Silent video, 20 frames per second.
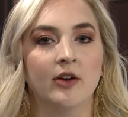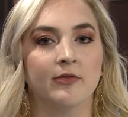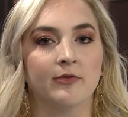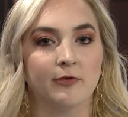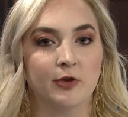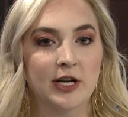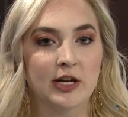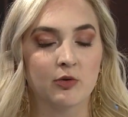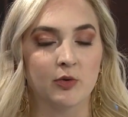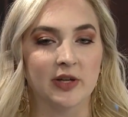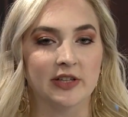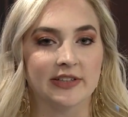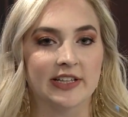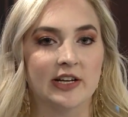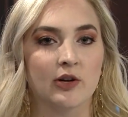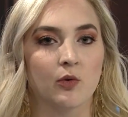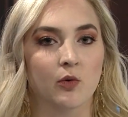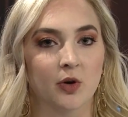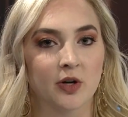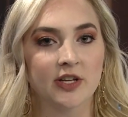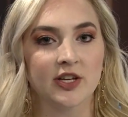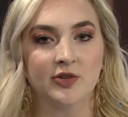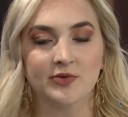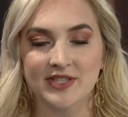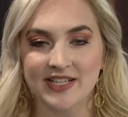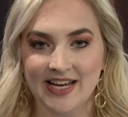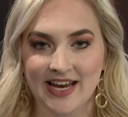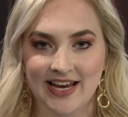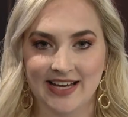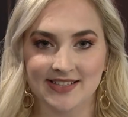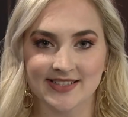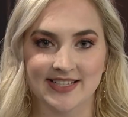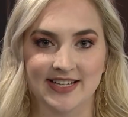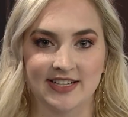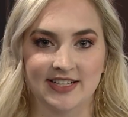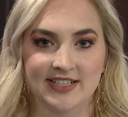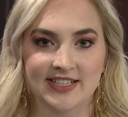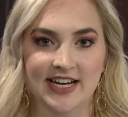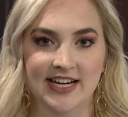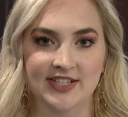frequently or using hand
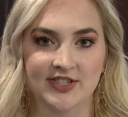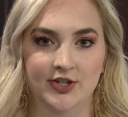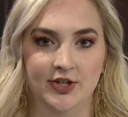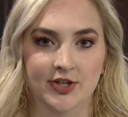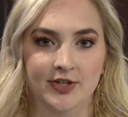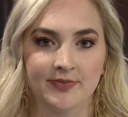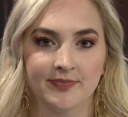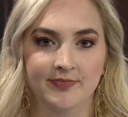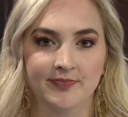sanitizer.